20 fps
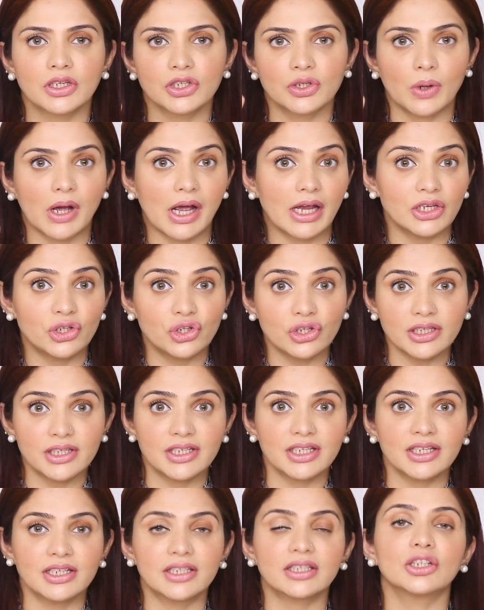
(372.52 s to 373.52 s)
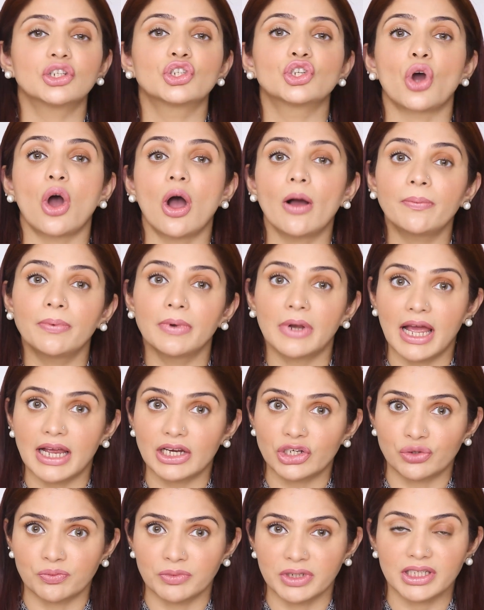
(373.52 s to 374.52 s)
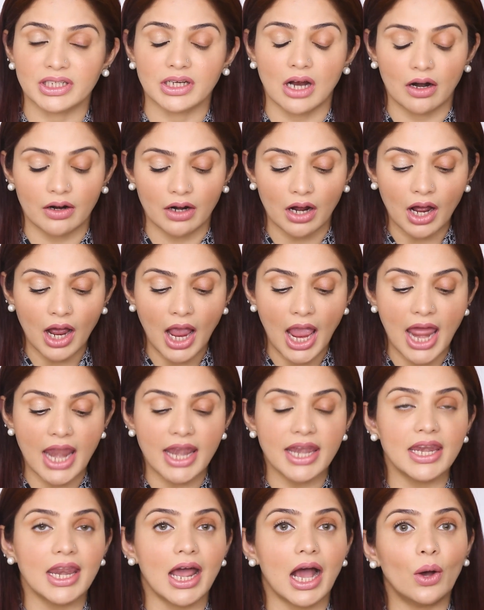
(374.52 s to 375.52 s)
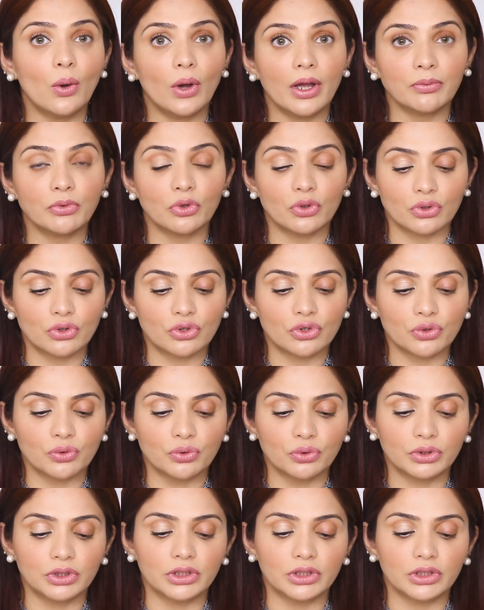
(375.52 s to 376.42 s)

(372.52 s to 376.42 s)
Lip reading: So I just did the top lash mascara and now I'm going to do